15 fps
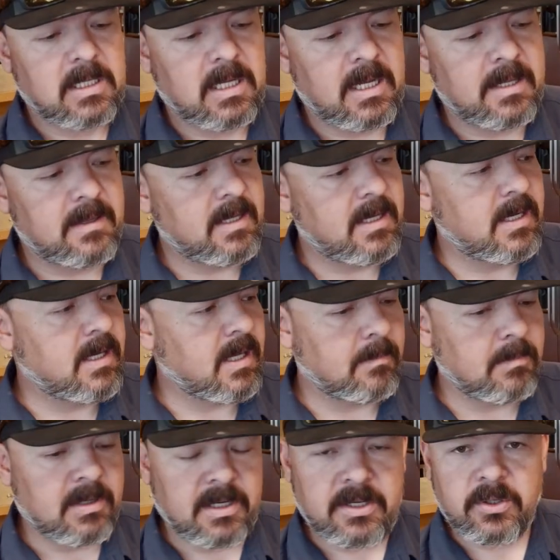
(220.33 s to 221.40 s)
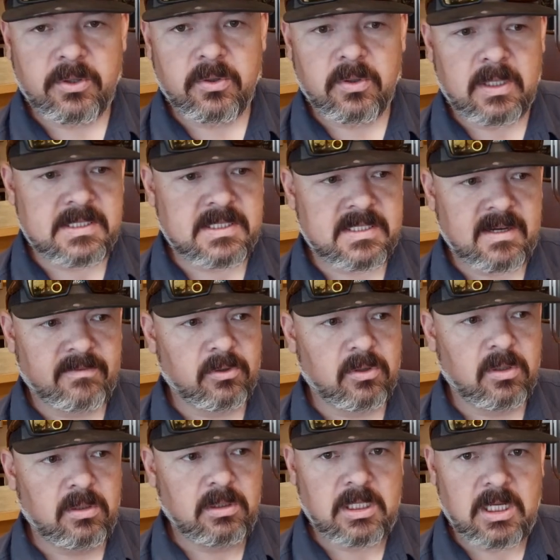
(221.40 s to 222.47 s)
And then I'm gonna do a several